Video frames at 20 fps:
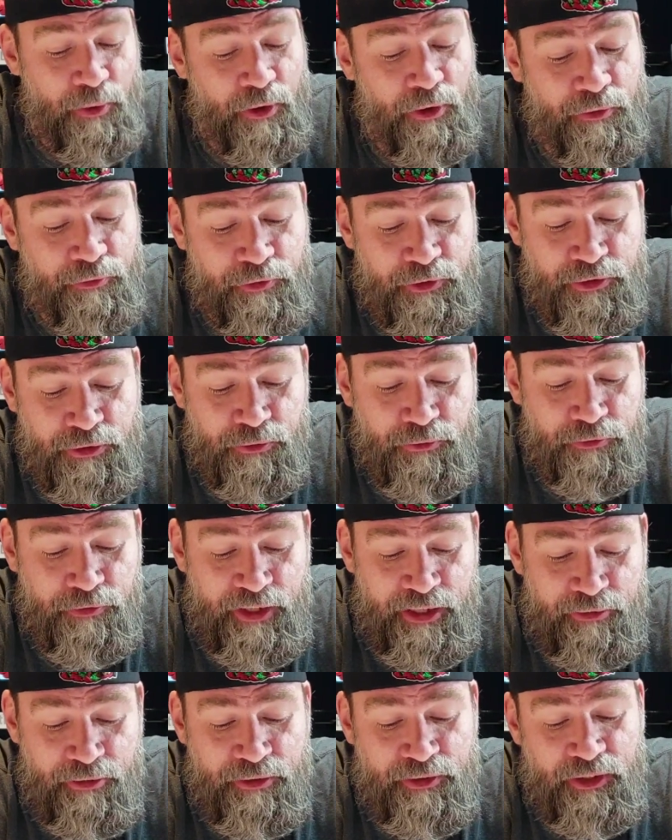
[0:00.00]
artificial
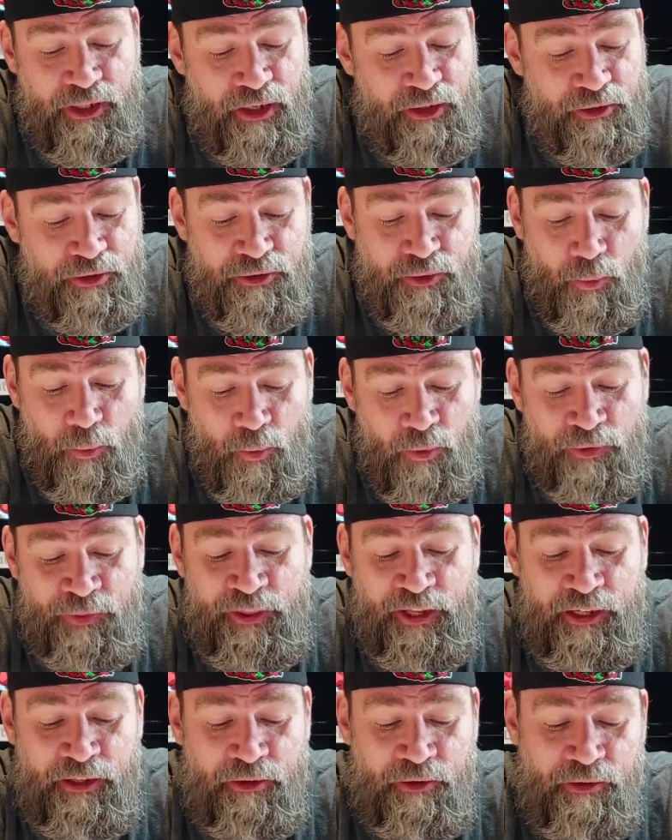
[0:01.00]
flavors, colors, or
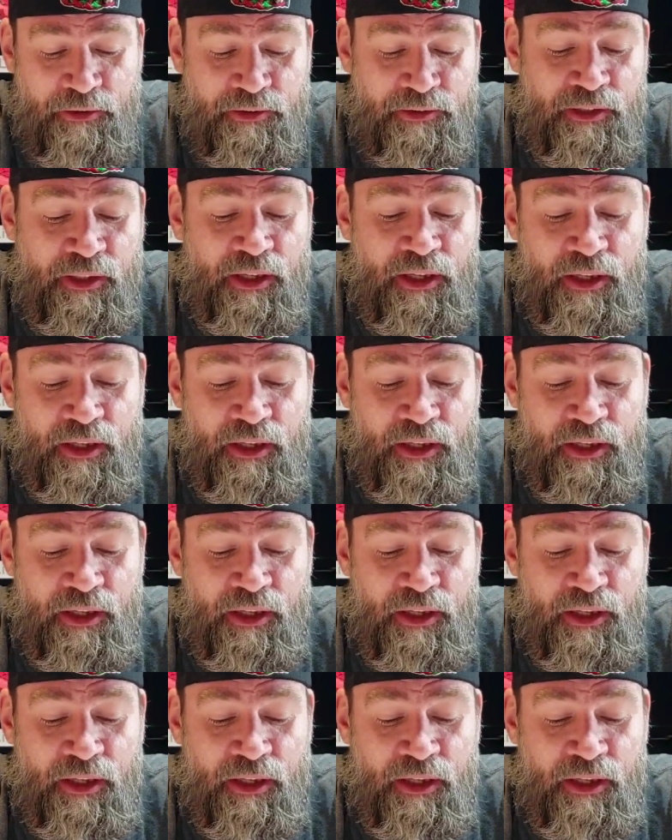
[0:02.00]
thickeners